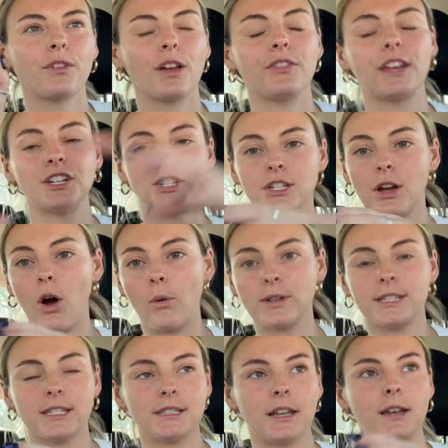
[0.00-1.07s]
that she always
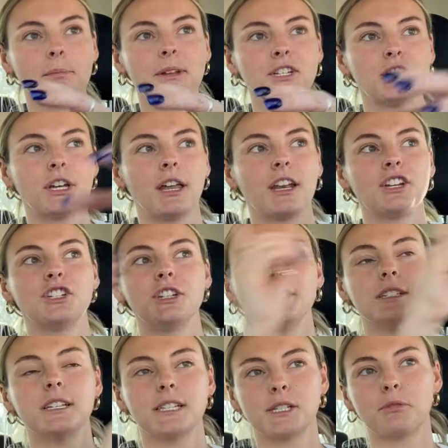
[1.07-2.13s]
has done in Michigan, and she
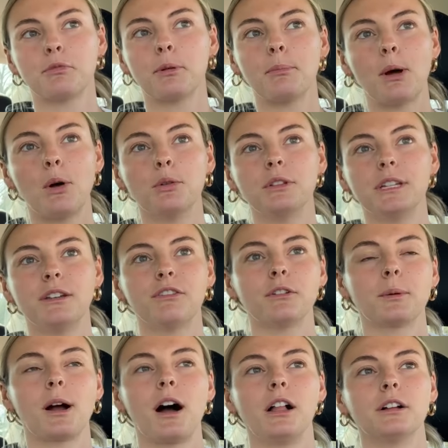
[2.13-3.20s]
just does it remotely
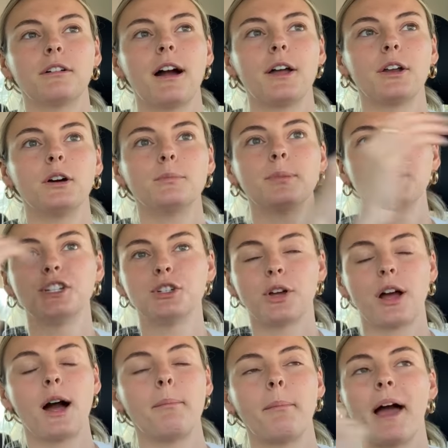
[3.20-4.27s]
from Colorado. But she'll
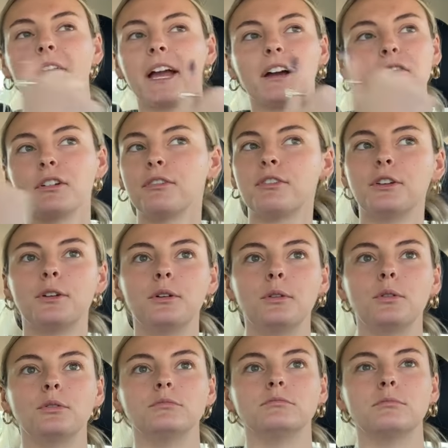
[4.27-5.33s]
come back every
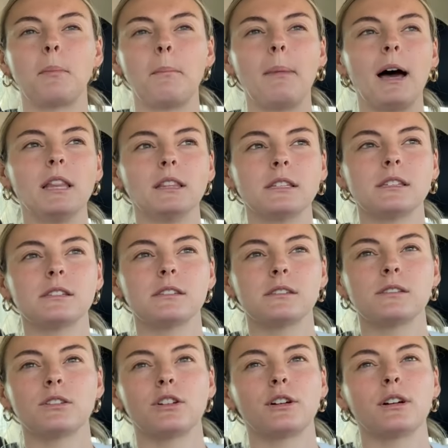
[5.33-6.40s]
few
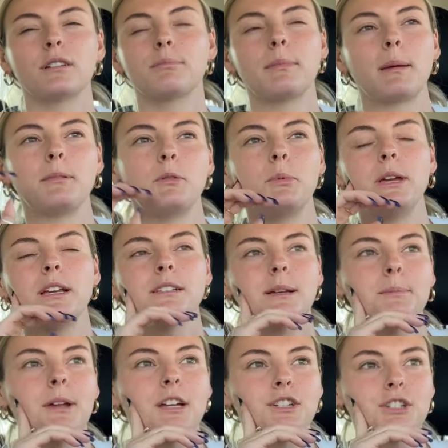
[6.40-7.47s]
months or maybe weeks. I'm
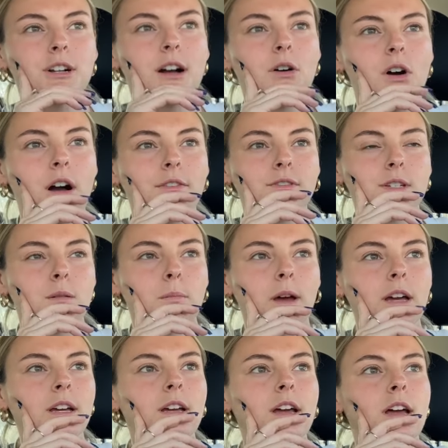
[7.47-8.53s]
not sure how often,
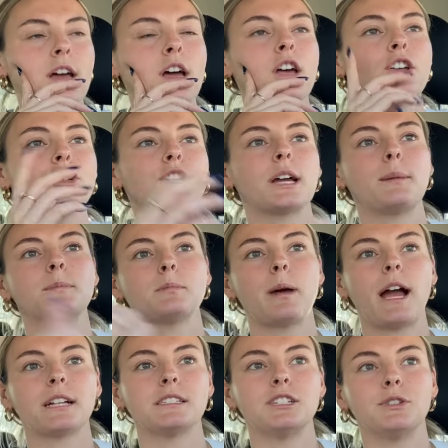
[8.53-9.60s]
but she comes
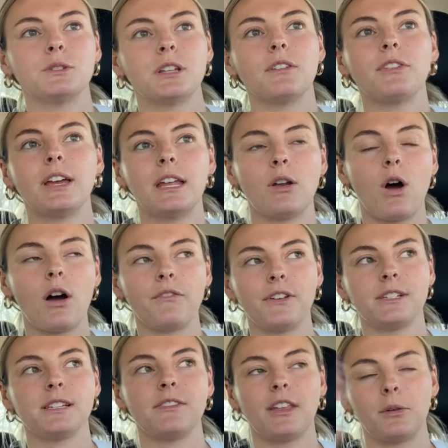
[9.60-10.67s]
back to do stuff in
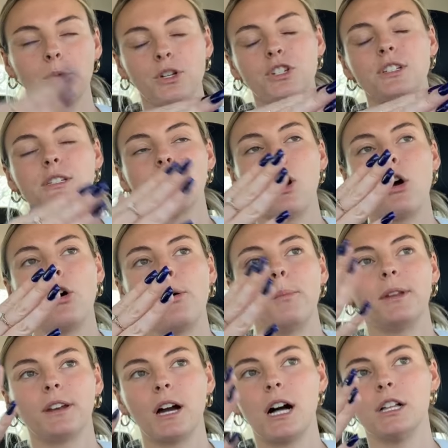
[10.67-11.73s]
office, and then when she's home
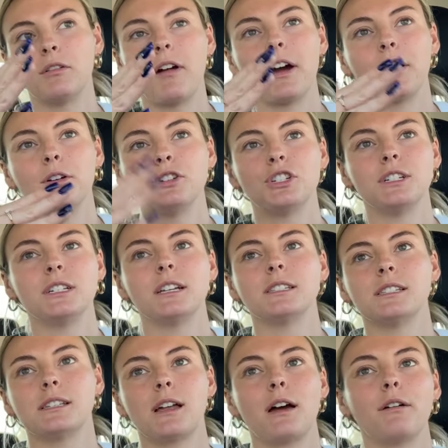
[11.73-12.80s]
in Colorado, she does
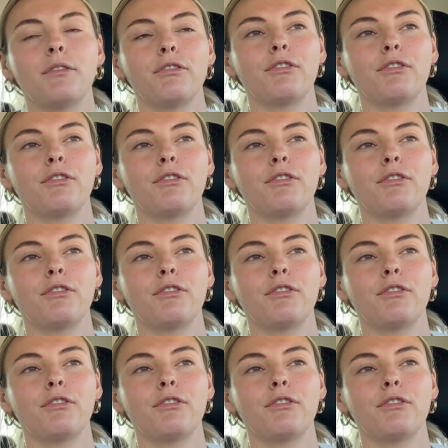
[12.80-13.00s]
stuff